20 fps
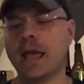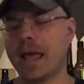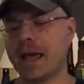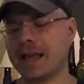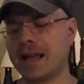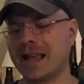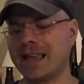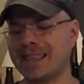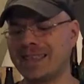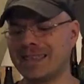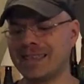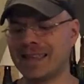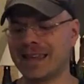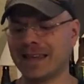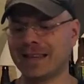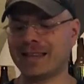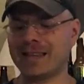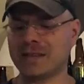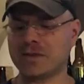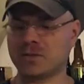and I
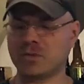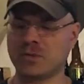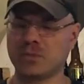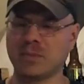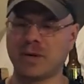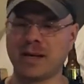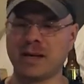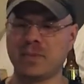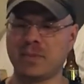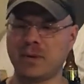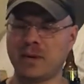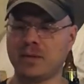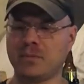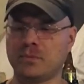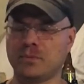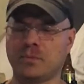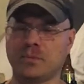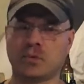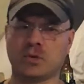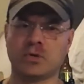think this one might have
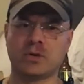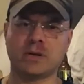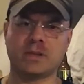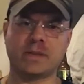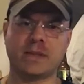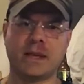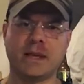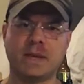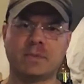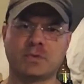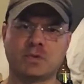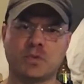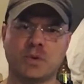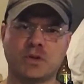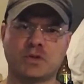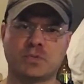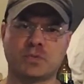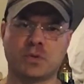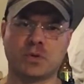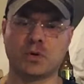been brewed at the
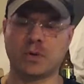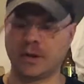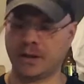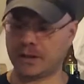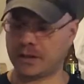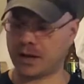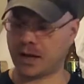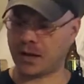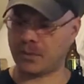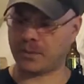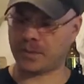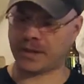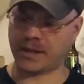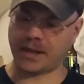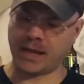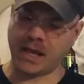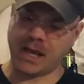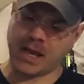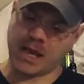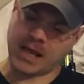Ipswich Brewing
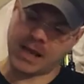Company.